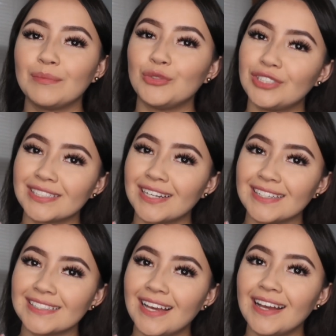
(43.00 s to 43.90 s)
Just
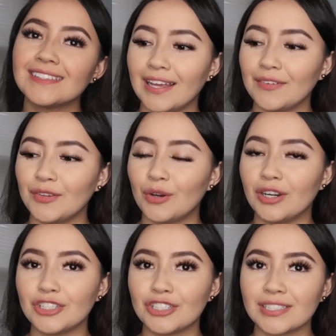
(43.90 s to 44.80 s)
gracias. If you are
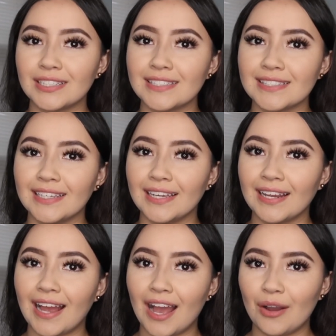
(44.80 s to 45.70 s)
interested in
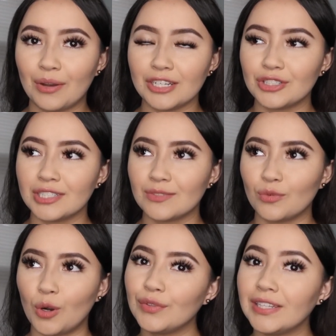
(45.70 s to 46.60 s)
seeing how I
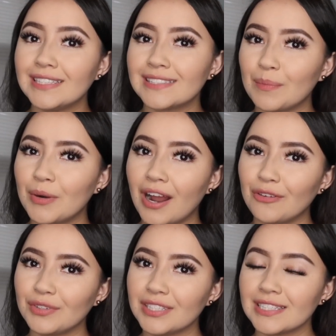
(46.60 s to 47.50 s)
transform these summer
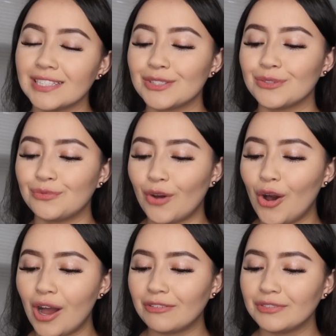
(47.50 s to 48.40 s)
outfits into
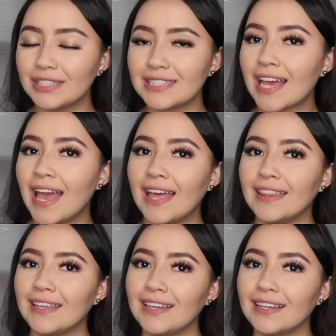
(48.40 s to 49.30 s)
fall outfits,
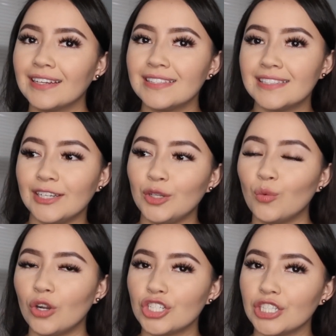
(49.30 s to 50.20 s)
then continue
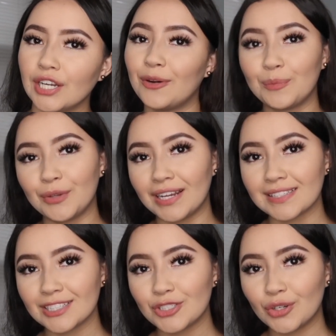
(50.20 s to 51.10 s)
watching. I hope you
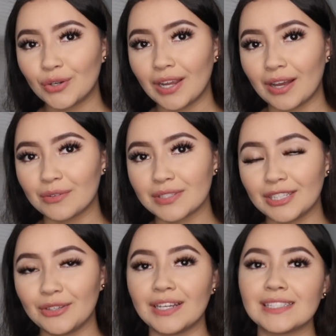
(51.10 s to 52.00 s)
guys enjoy. I will
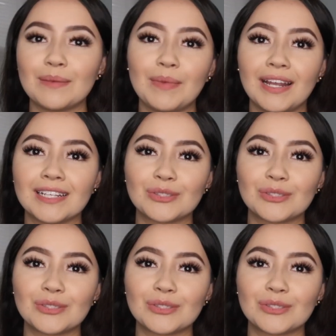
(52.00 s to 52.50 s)
see you guys in my next